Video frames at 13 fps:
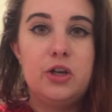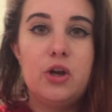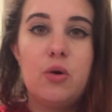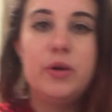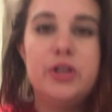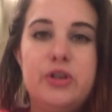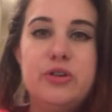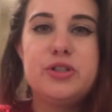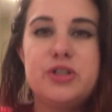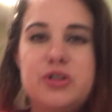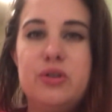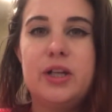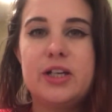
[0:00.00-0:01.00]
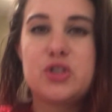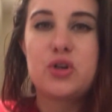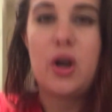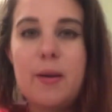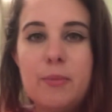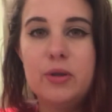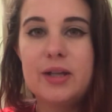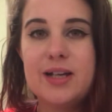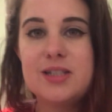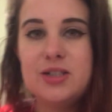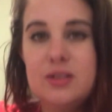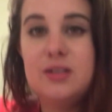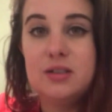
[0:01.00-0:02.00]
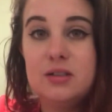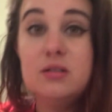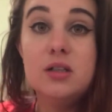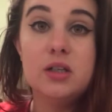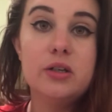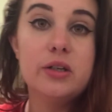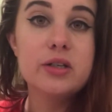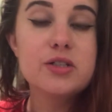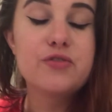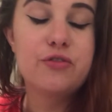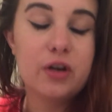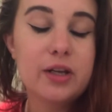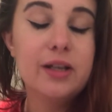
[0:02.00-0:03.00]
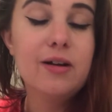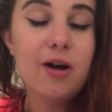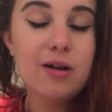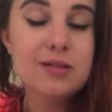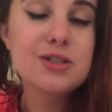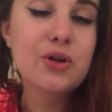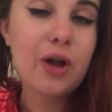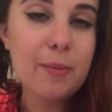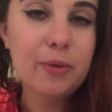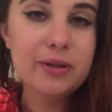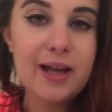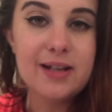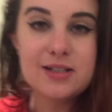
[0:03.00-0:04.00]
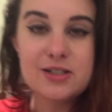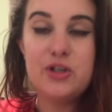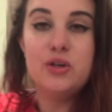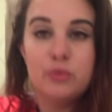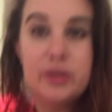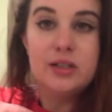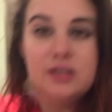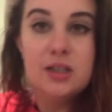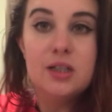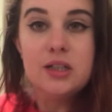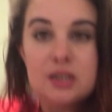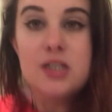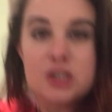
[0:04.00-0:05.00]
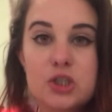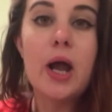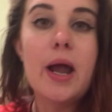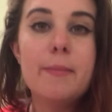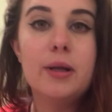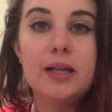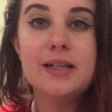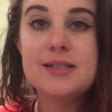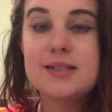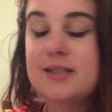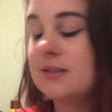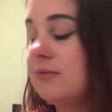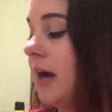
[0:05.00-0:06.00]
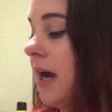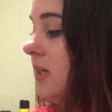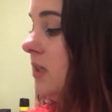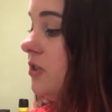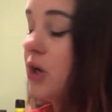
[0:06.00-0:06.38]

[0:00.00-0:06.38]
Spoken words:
You know, when you used to do like scrambled eggs, it's fucking called scrambled eggs, so you would scramble it, right?